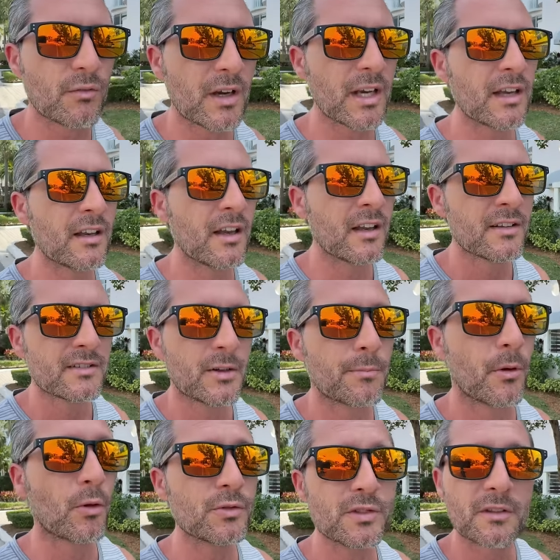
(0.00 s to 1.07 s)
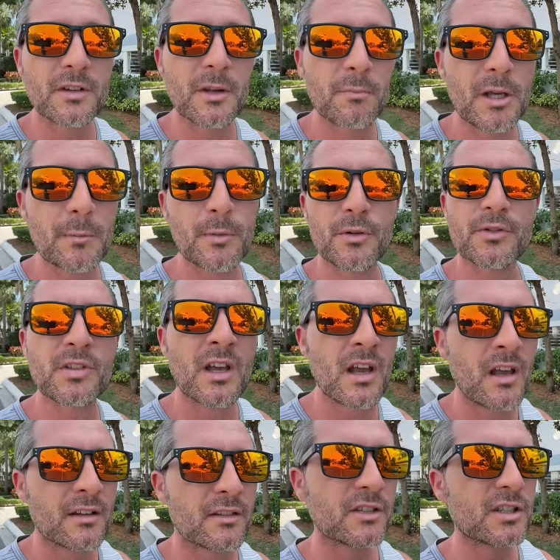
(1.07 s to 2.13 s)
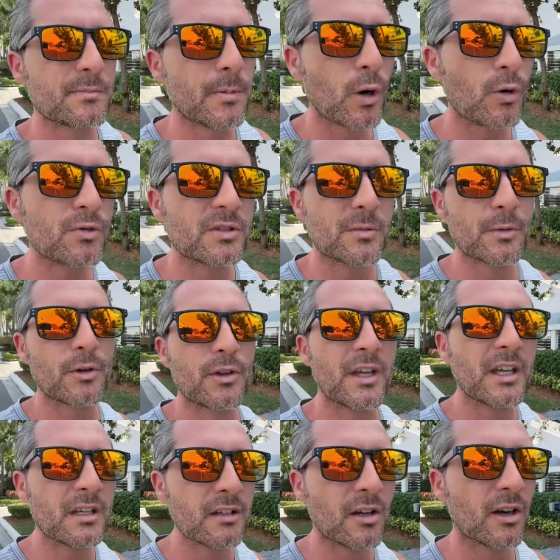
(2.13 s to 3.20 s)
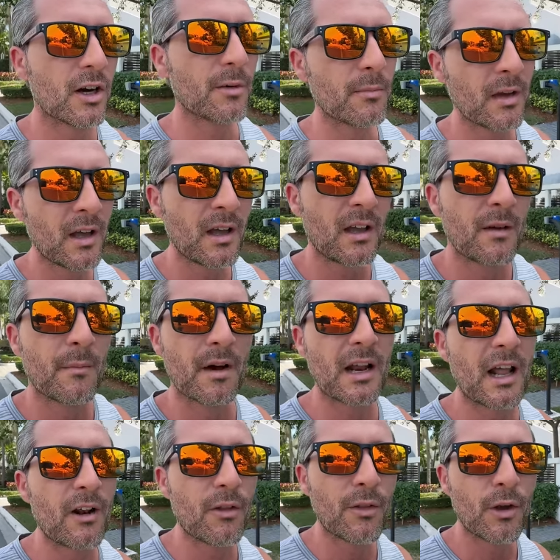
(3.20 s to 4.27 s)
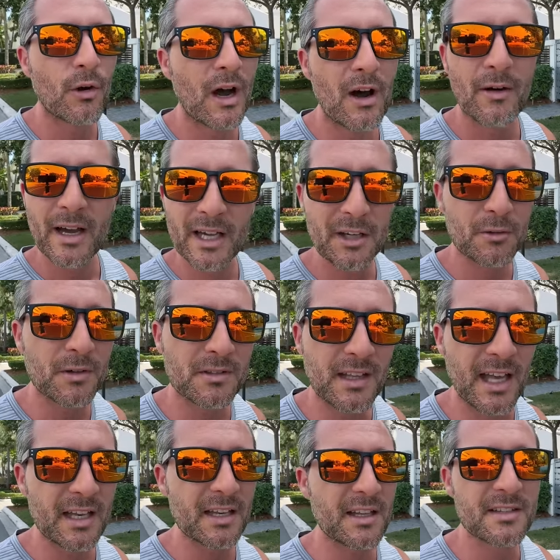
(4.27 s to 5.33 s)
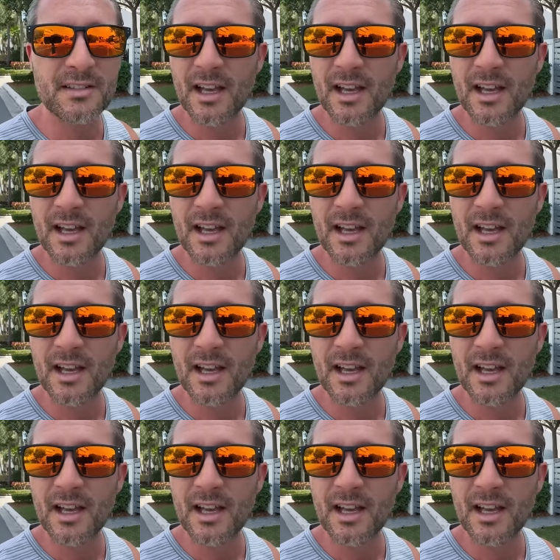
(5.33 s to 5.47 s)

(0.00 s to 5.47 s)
rate, supposedly people's disposable income, but I don't know how accurate that is